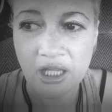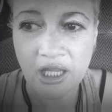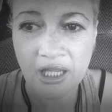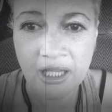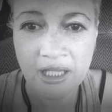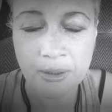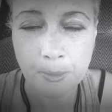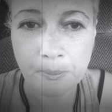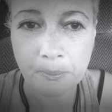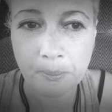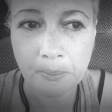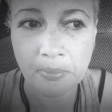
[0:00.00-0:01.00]
and
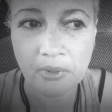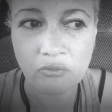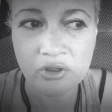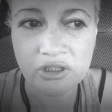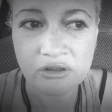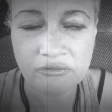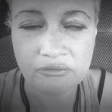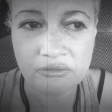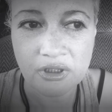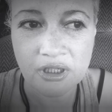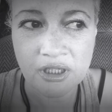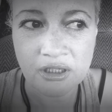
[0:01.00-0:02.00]
when you
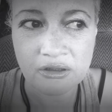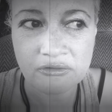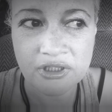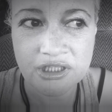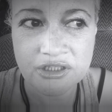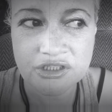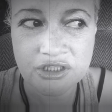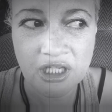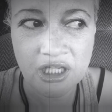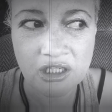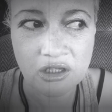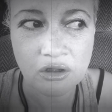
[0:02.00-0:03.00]
uh, reach
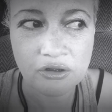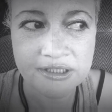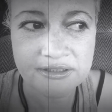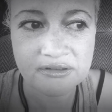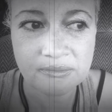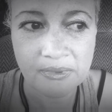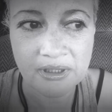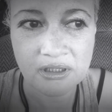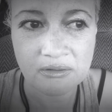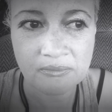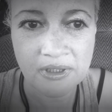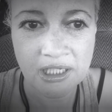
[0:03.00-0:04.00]
enlightenment
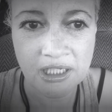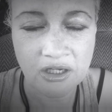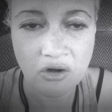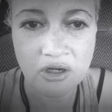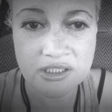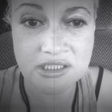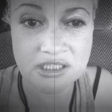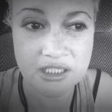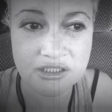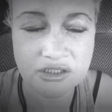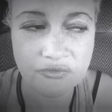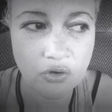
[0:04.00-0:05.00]
meaning high
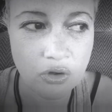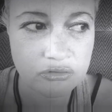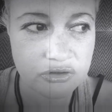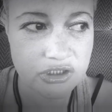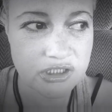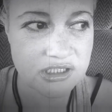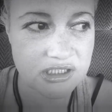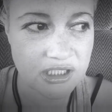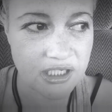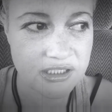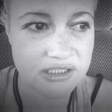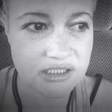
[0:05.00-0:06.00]
states of
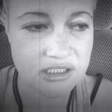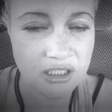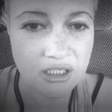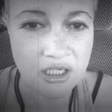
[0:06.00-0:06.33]
consciousness